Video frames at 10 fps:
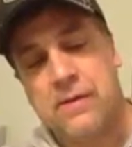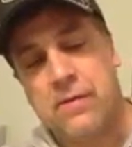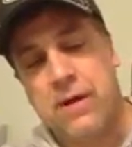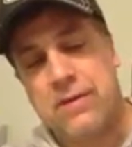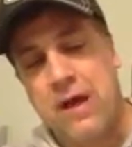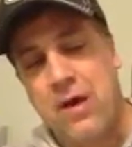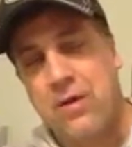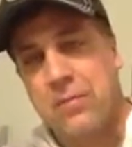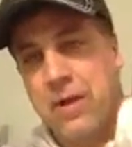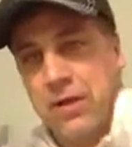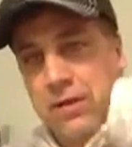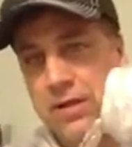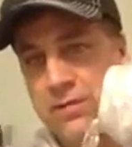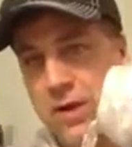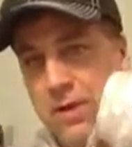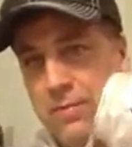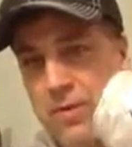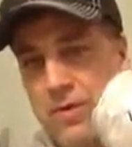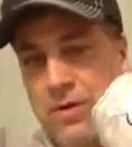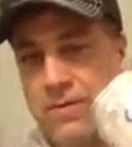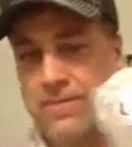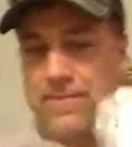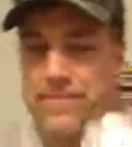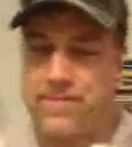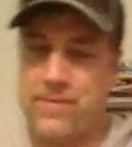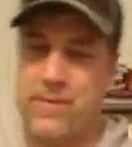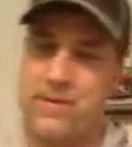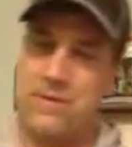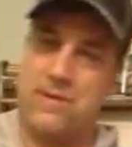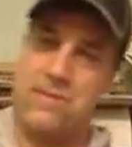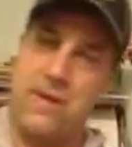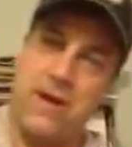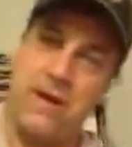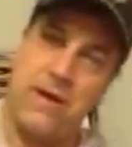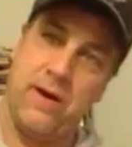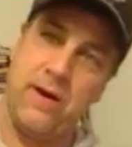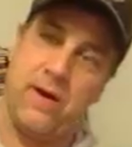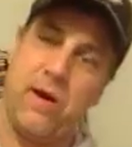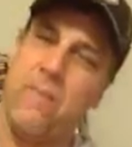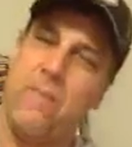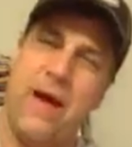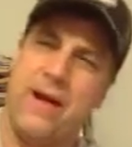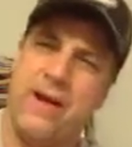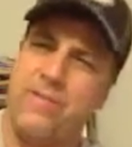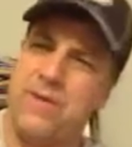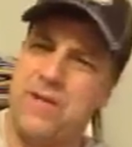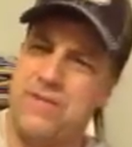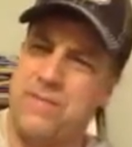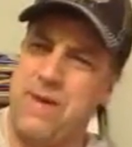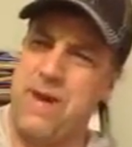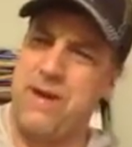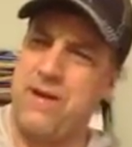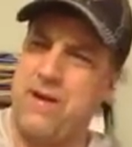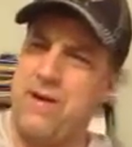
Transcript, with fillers: Right down the middle, that's why I pour doesn't matter. It'll come back up. It doesn't matter.